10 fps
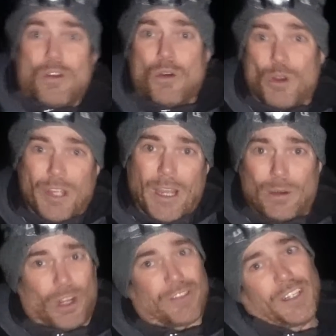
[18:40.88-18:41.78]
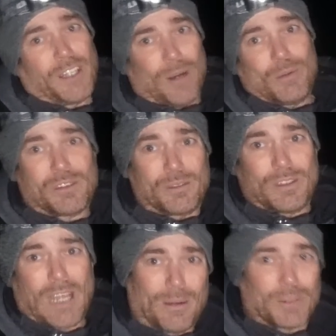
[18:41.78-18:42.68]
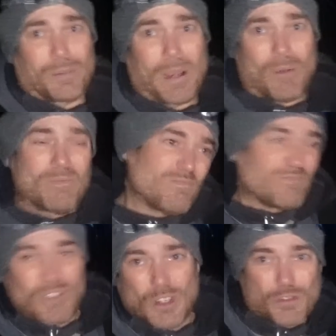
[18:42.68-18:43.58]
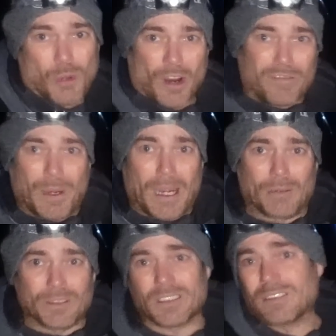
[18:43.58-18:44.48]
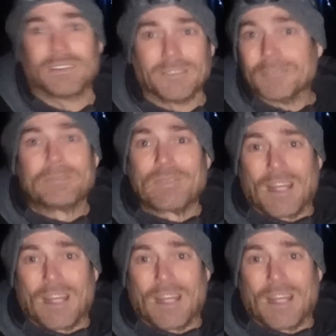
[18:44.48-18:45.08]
well yeah, well I think that was about £12.